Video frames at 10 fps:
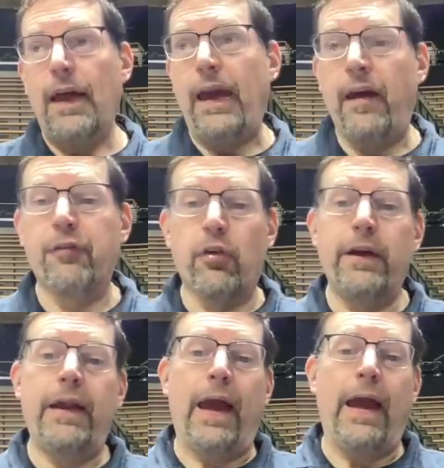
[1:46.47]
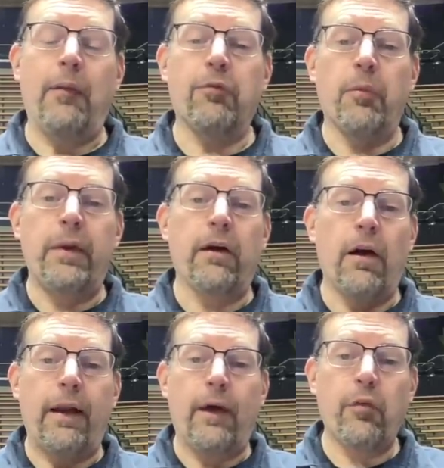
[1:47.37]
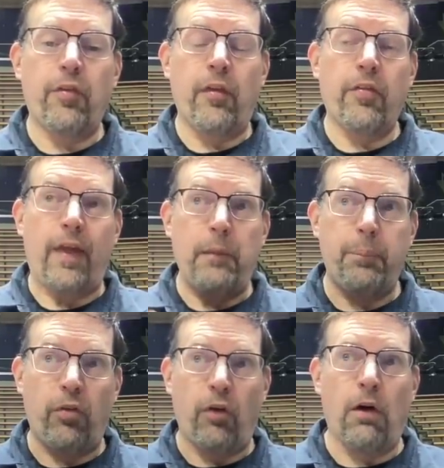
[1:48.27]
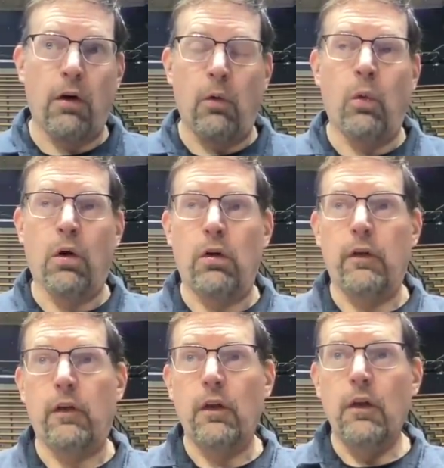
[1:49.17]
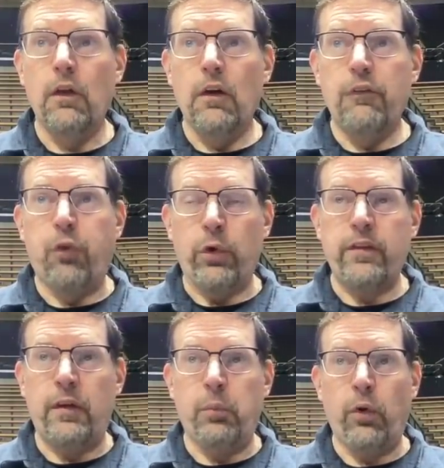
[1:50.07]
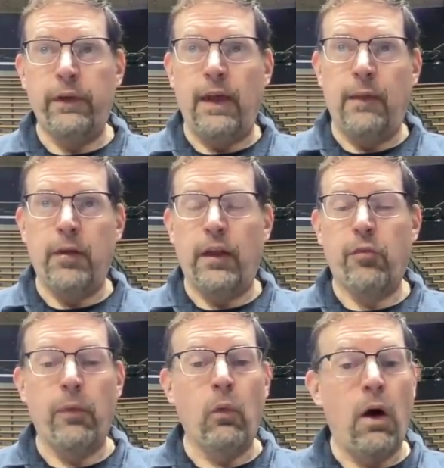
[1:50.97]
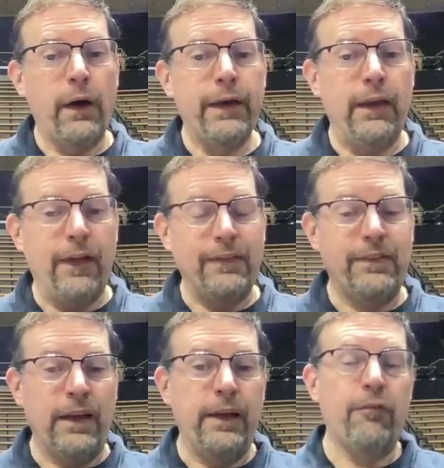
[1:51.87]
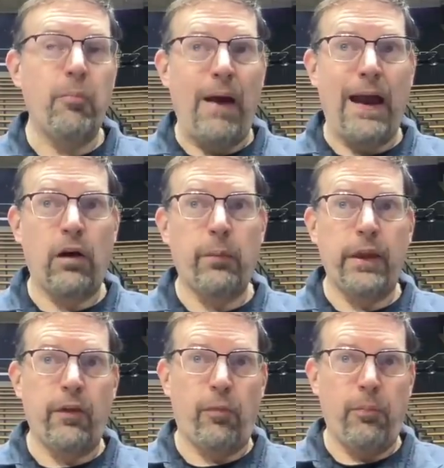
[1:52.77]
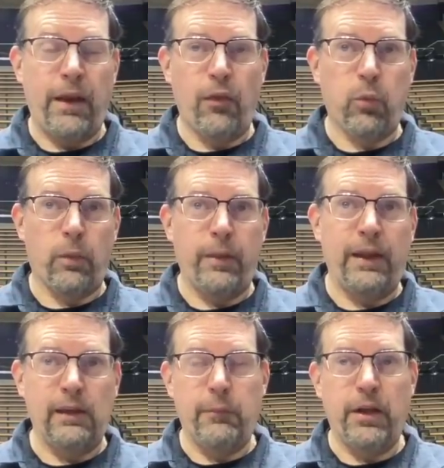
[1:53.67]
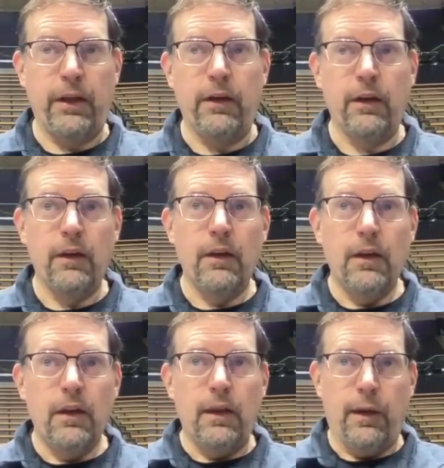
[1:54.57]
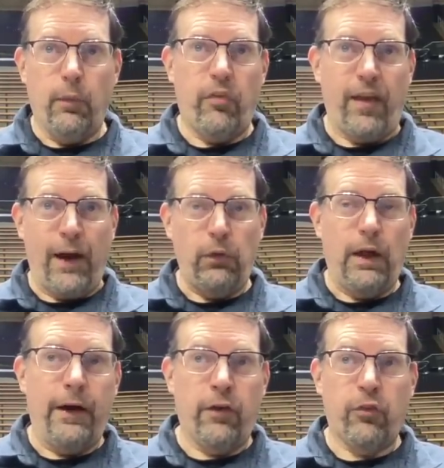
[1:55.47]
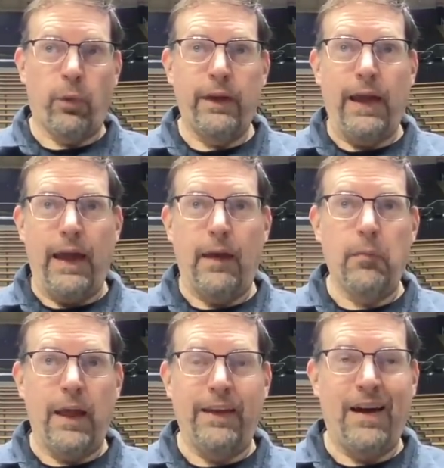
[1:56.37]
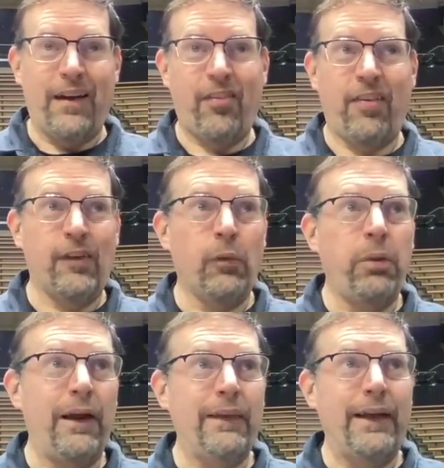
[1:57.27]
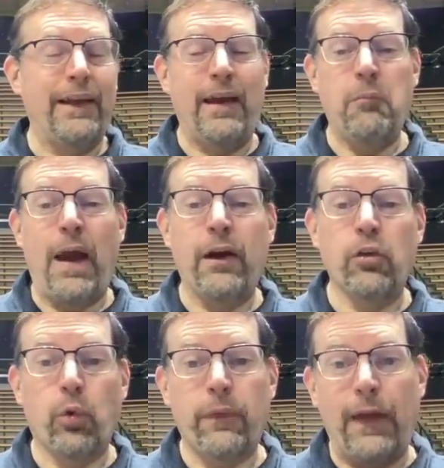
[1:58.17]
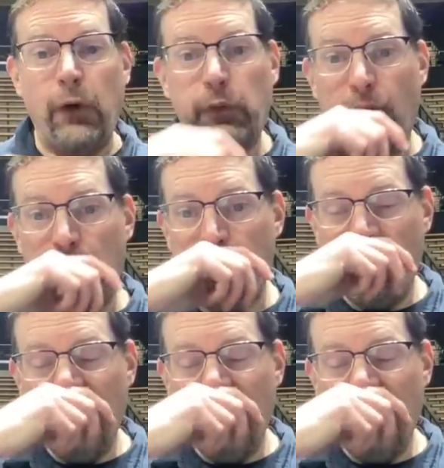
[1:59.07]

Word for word: every game from here on out since that bizarro world 14-point game against Milwaukee that didn't even matter because minutes were being limited. It was an outlier sort of game, and not a single play in that game mattered toward the outcome,